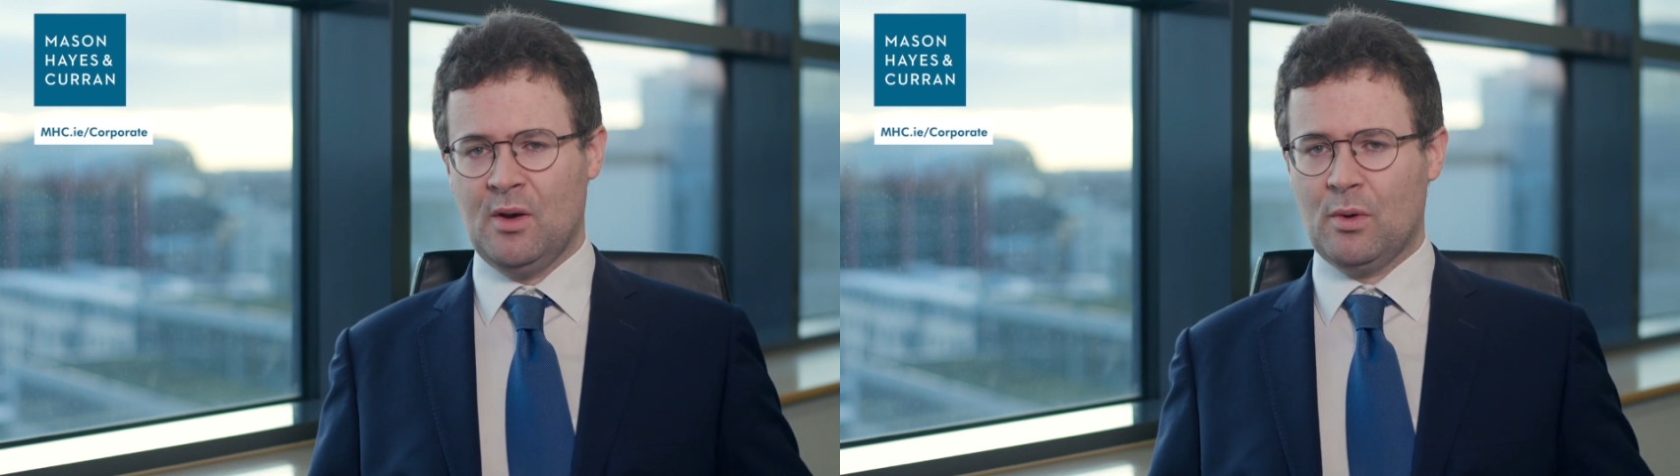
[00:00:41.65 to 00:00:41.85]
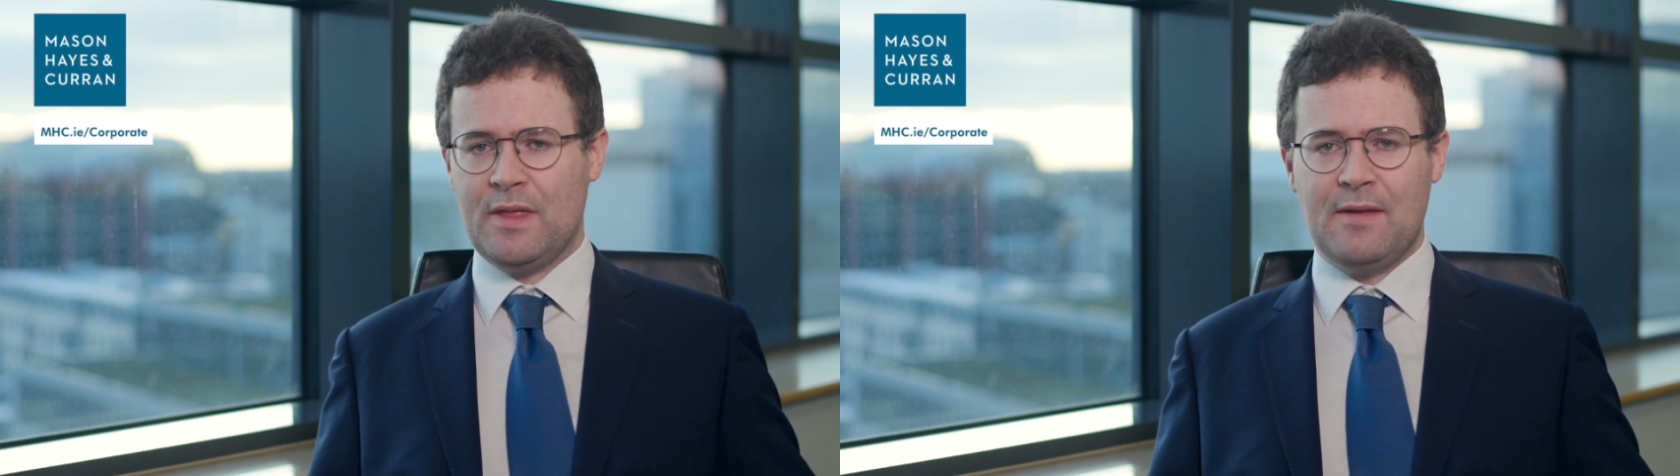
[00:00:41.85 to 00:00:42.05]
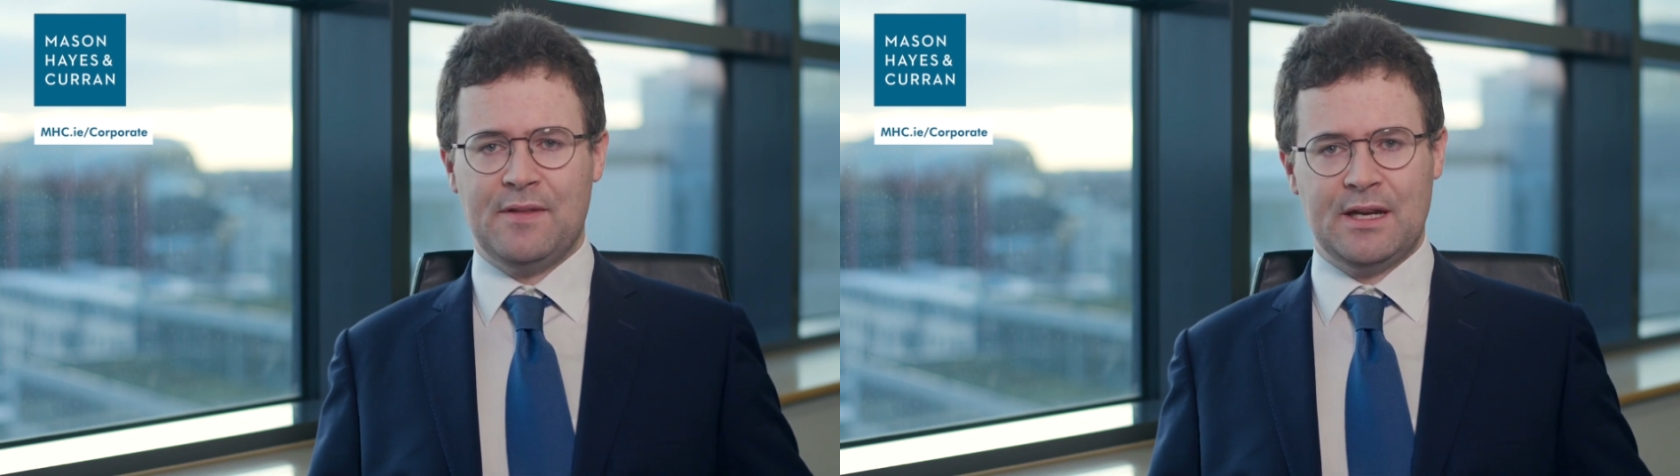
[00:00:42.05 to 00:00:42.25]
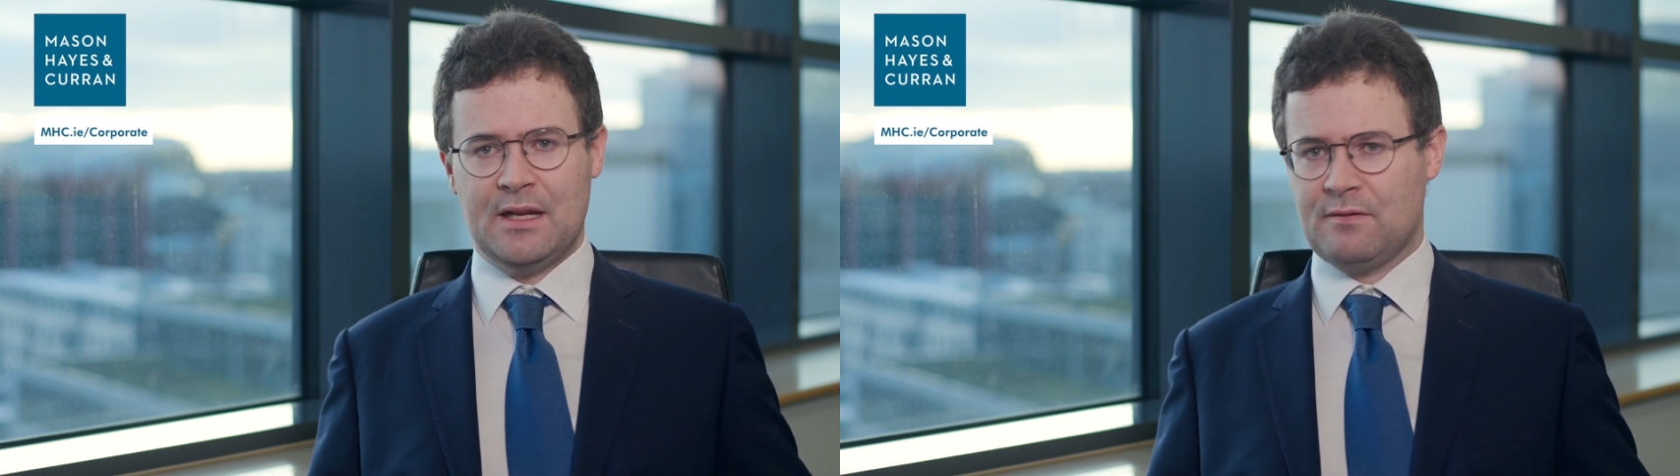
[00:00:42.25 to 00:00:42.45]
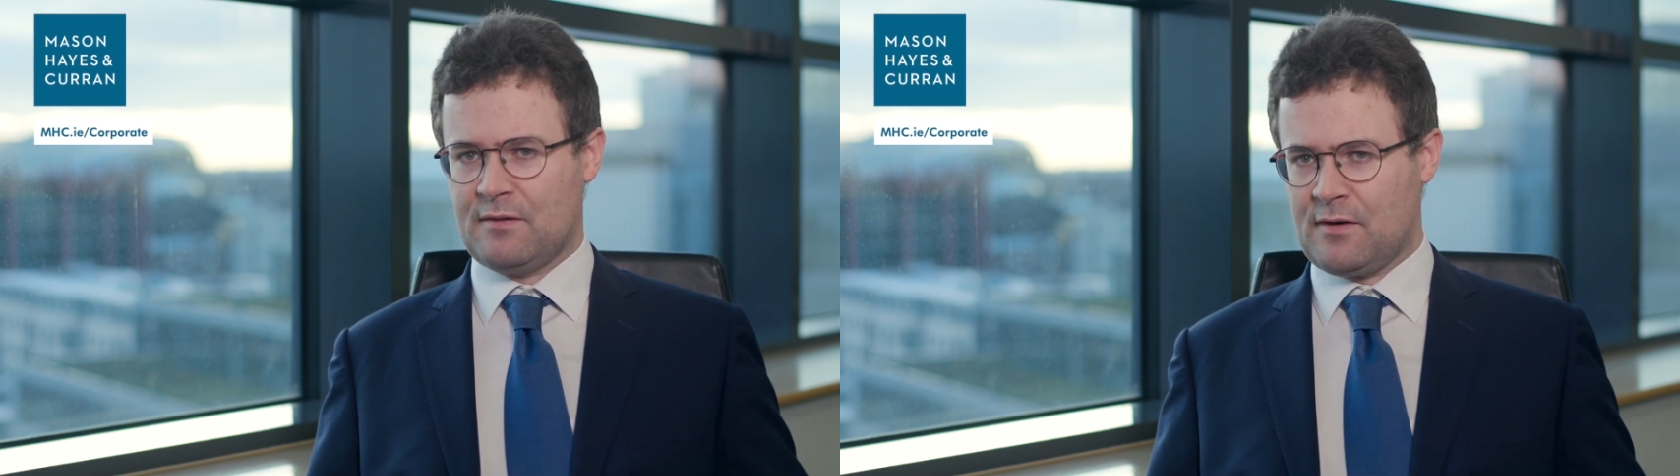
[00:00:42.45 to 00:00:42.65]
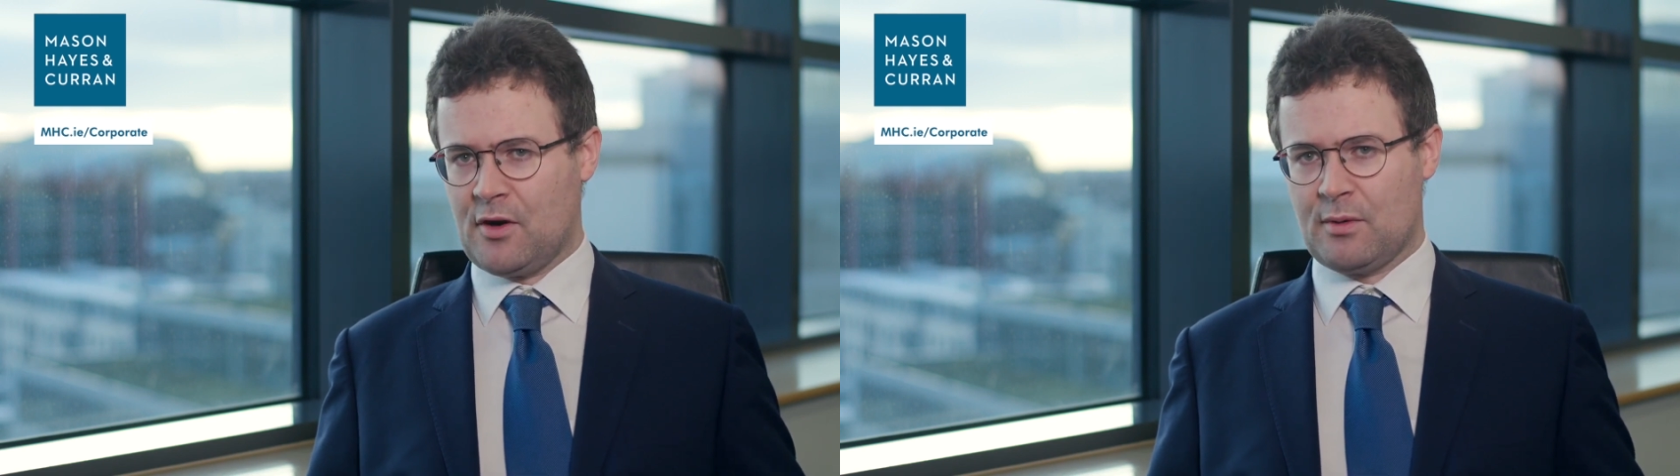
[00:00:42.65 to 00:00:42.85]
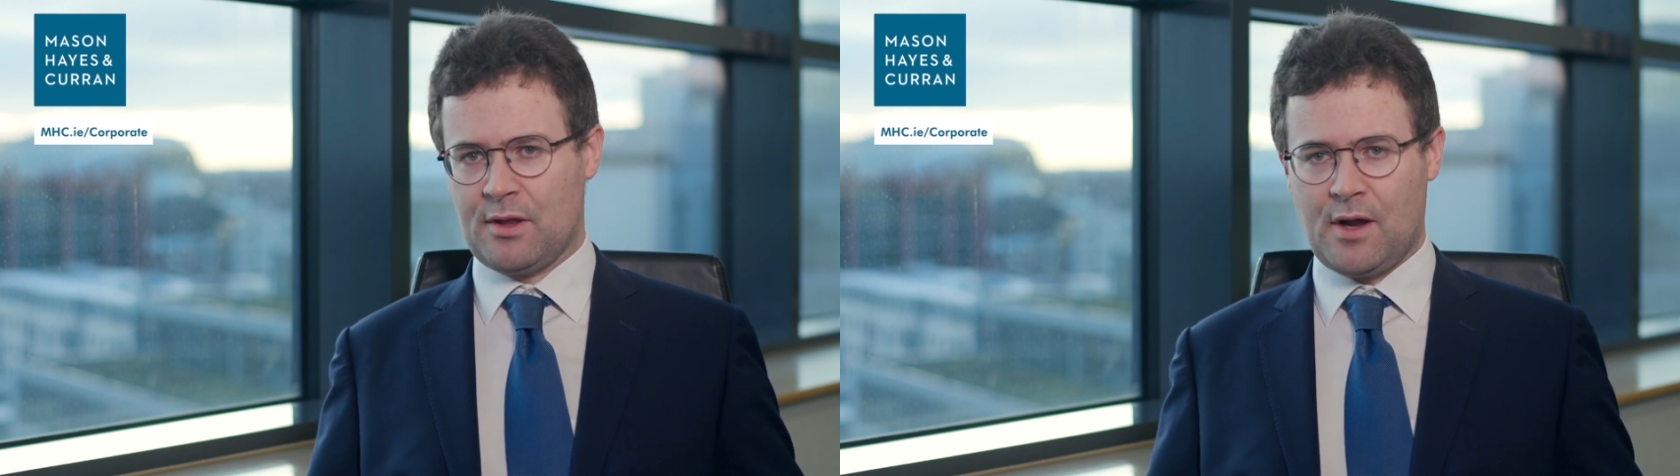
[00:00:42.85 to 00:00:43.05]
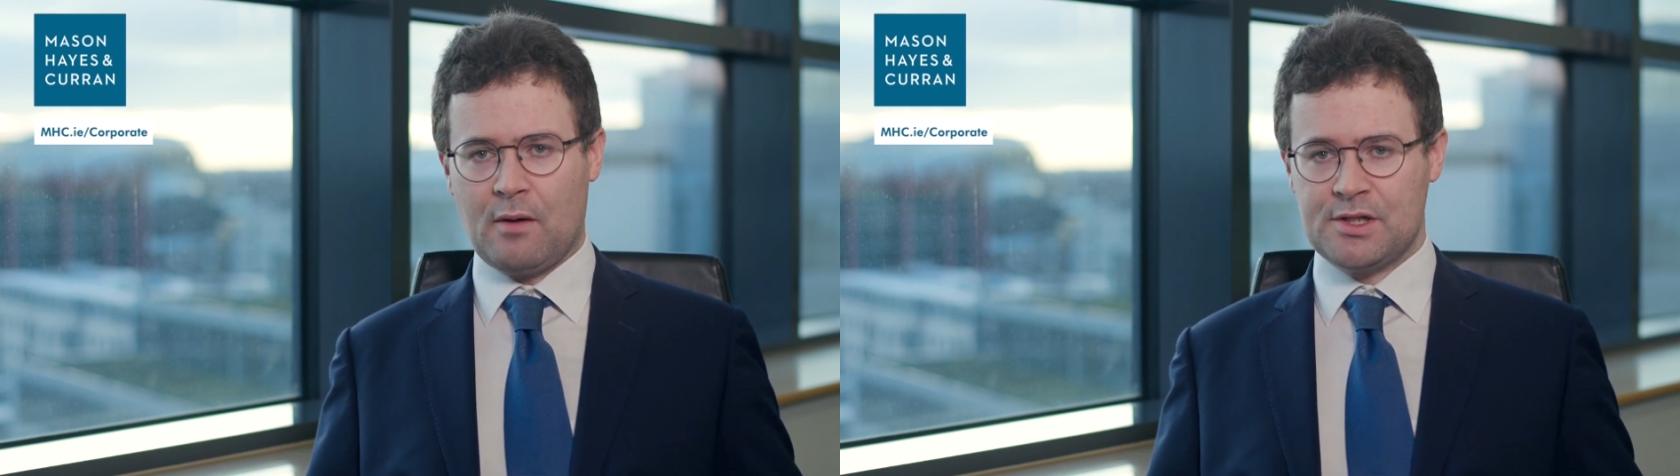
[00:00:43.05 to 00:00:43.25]
without the need for further
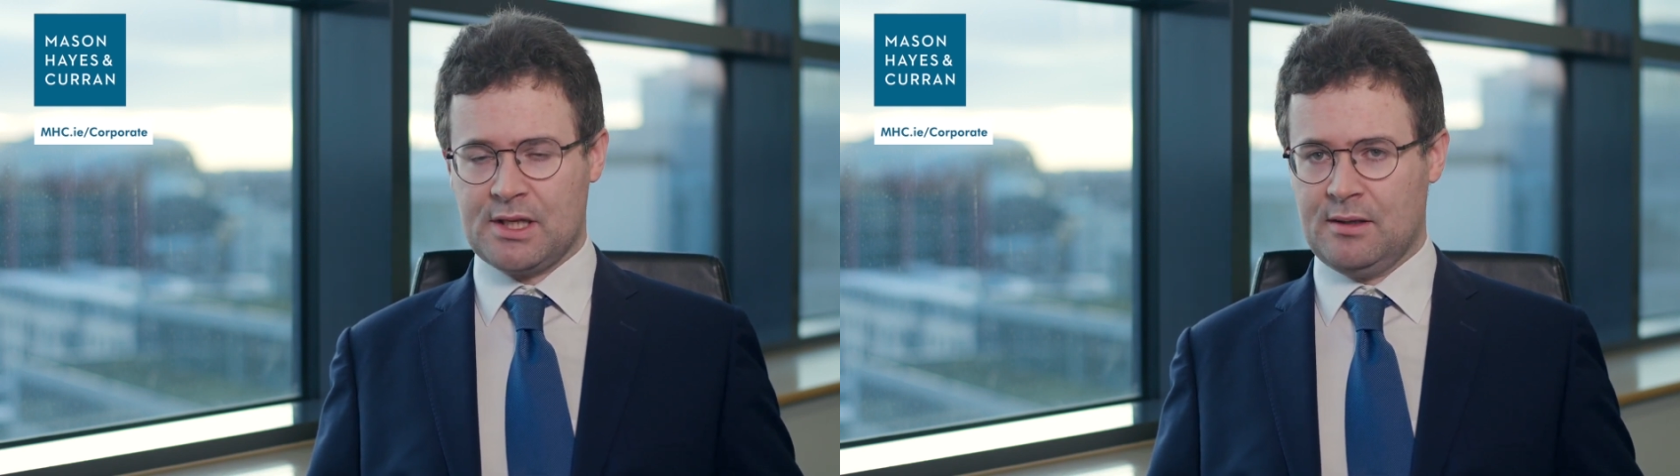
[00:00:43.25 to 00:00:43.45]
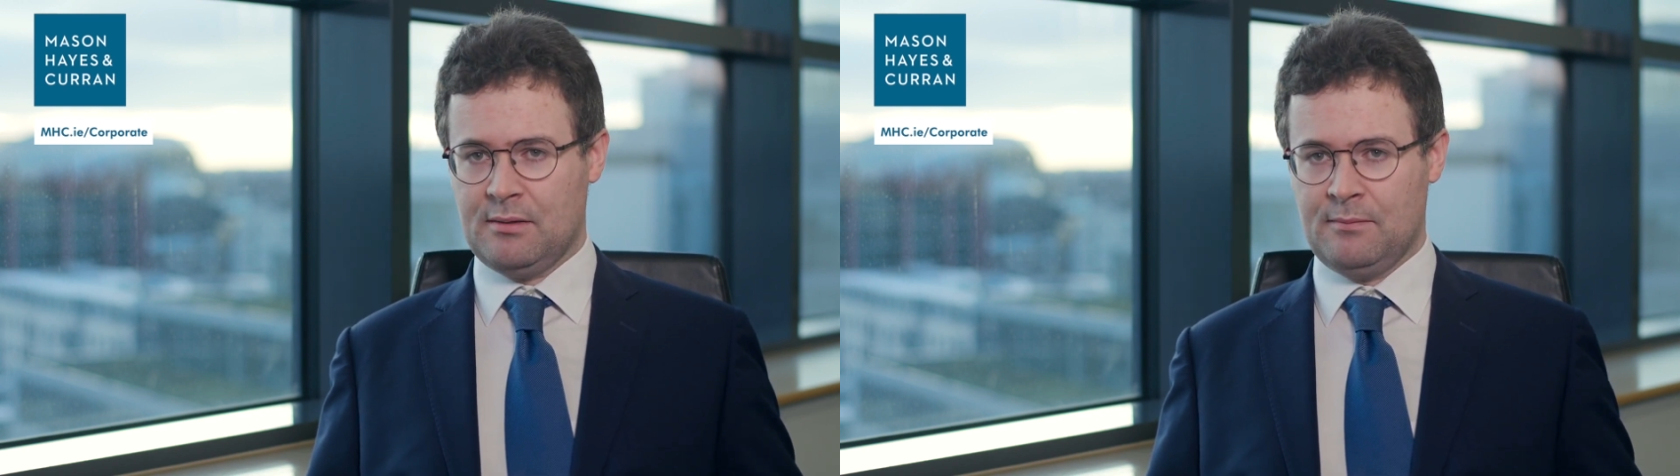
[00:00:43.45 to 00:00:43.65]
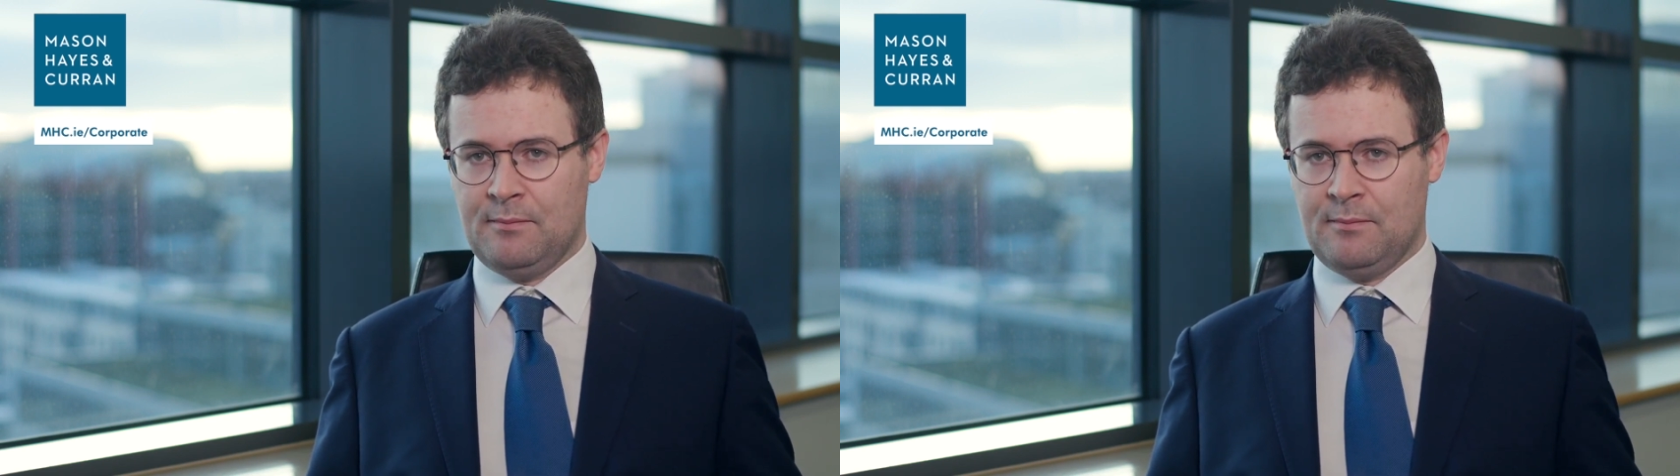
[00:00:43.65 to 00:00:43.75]
authority.